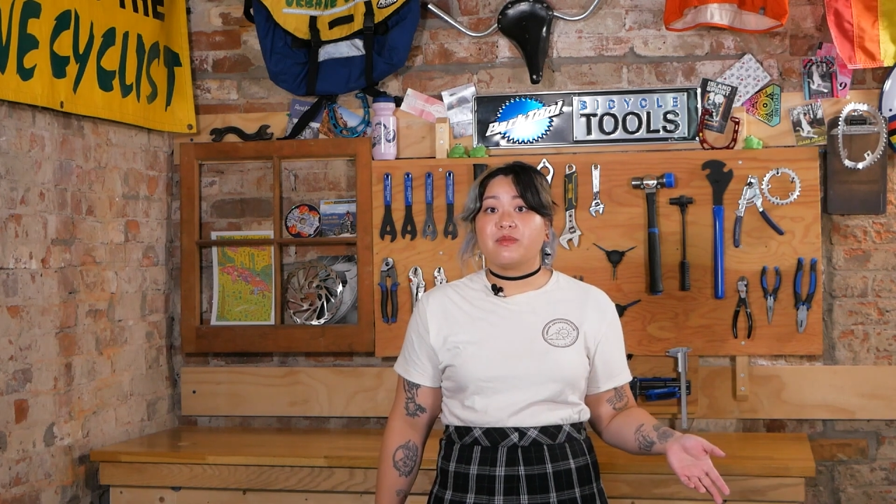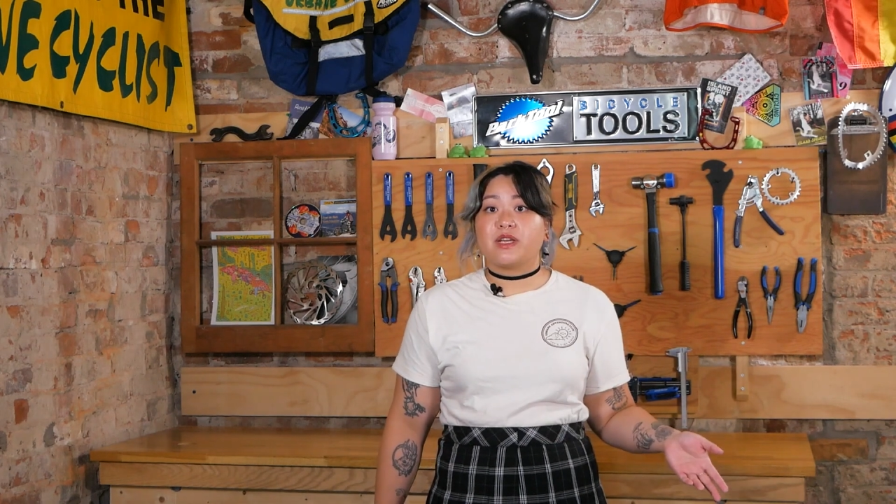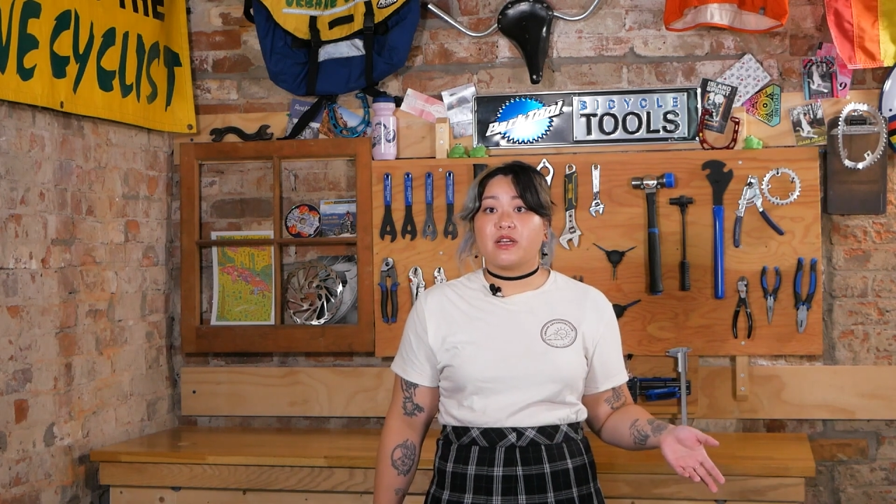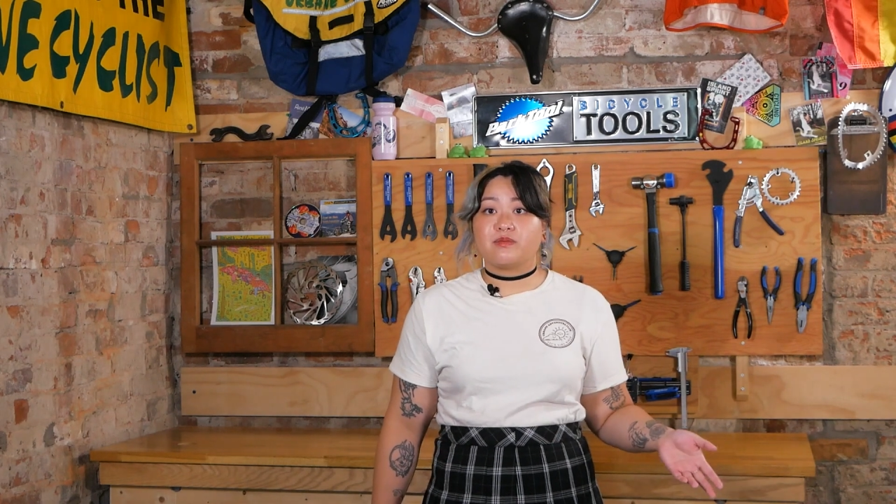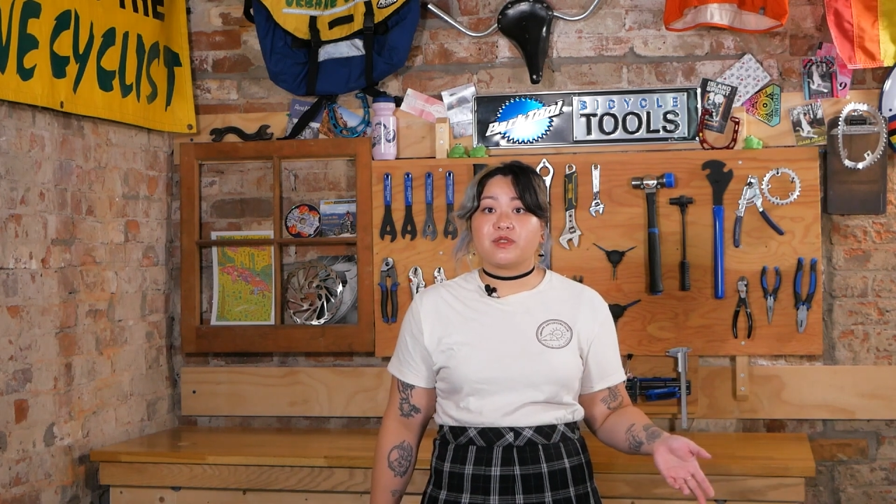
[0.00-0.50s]

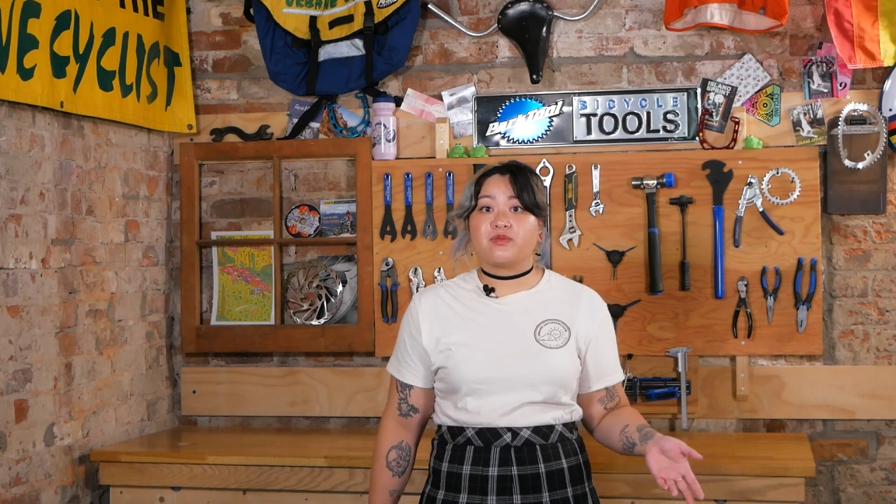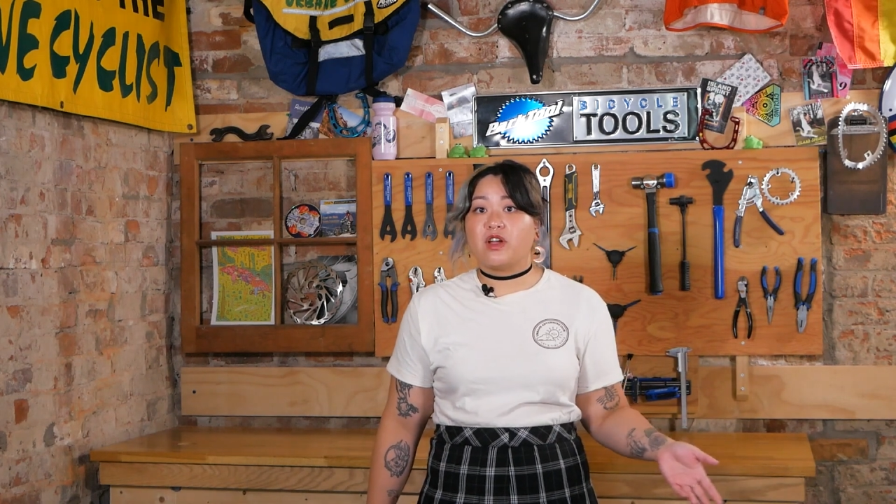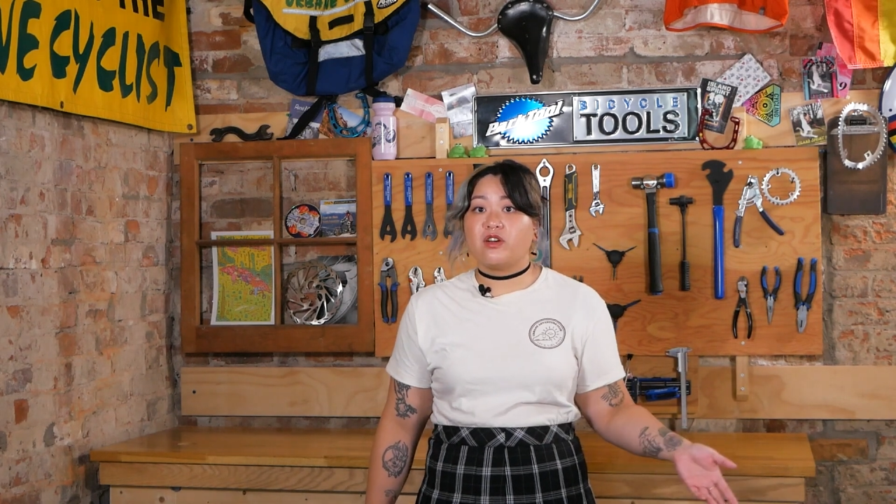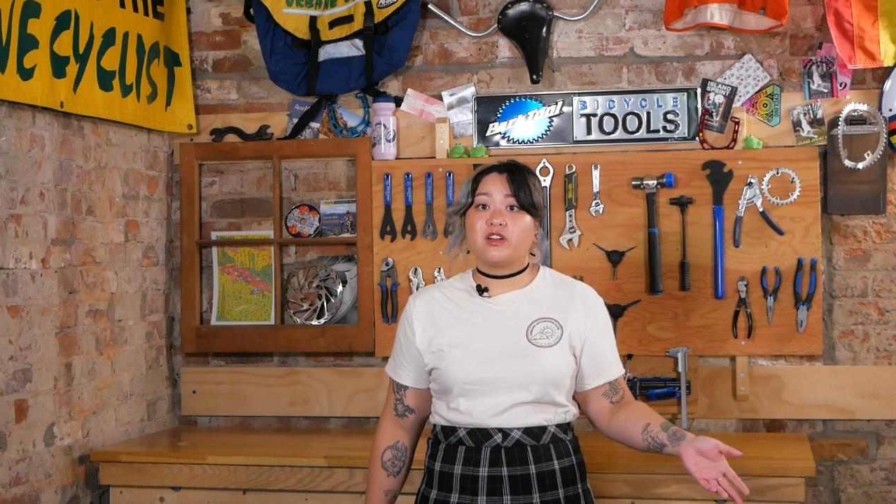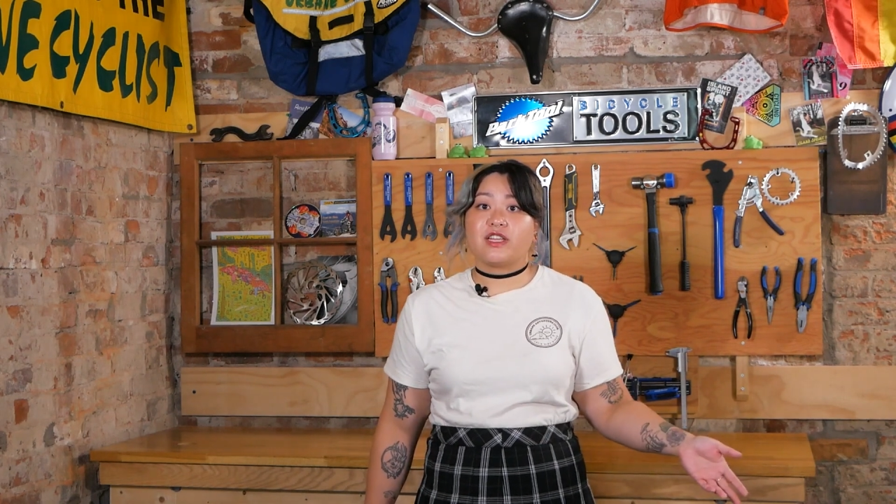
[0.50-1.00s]
becomes a
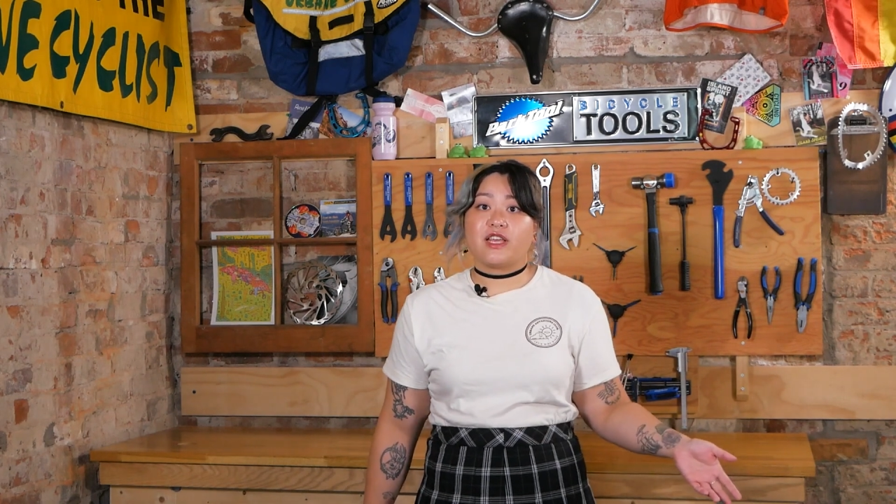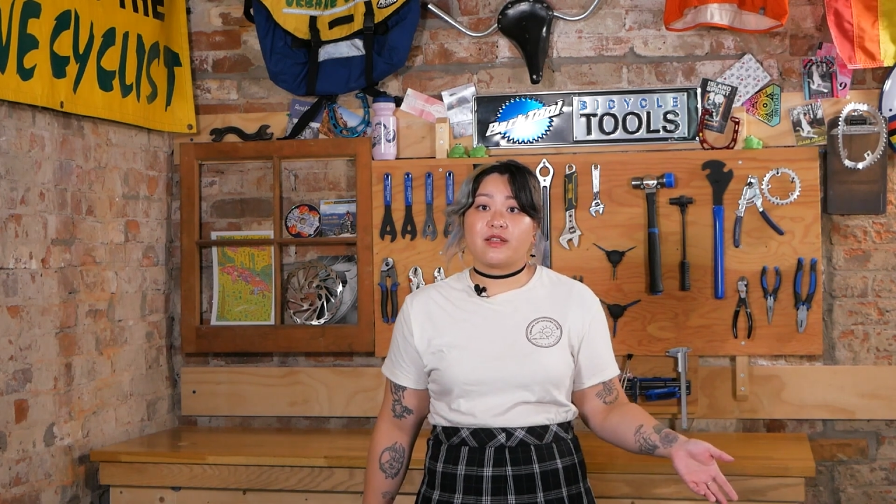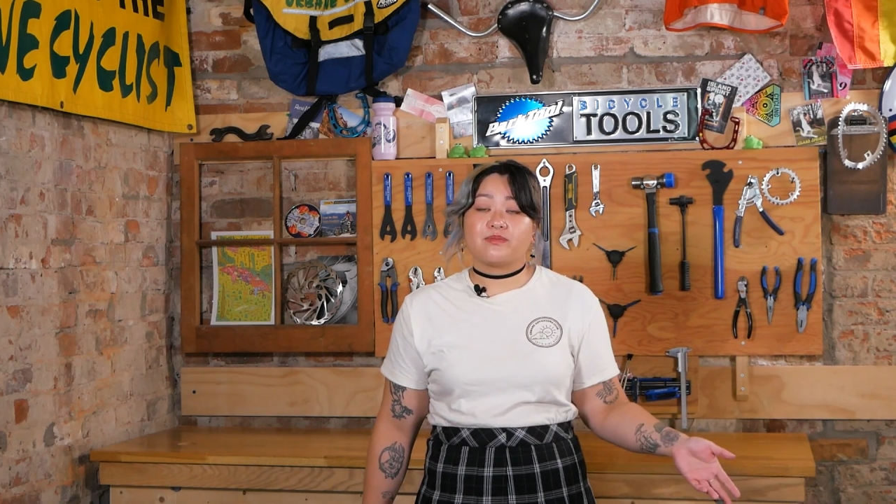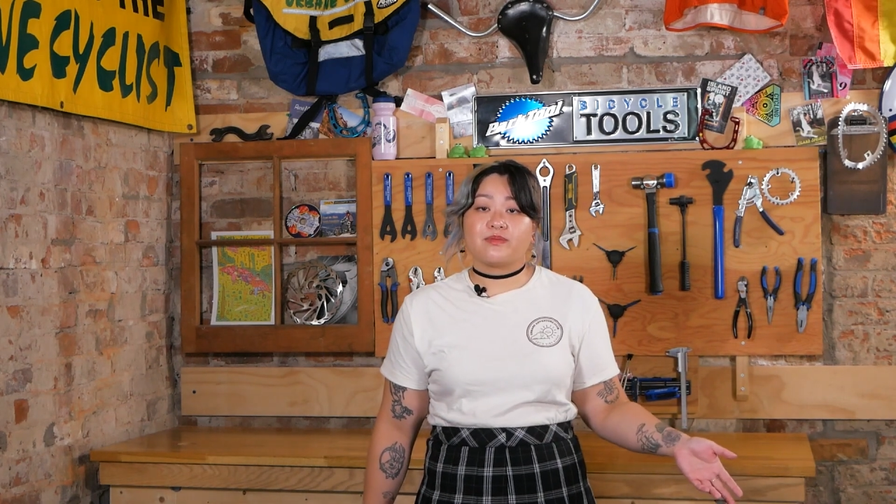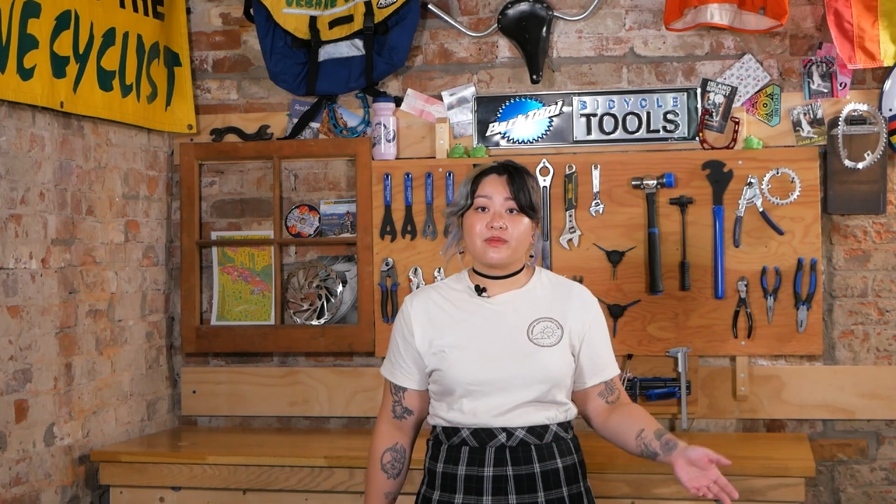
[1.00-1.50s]
priority then.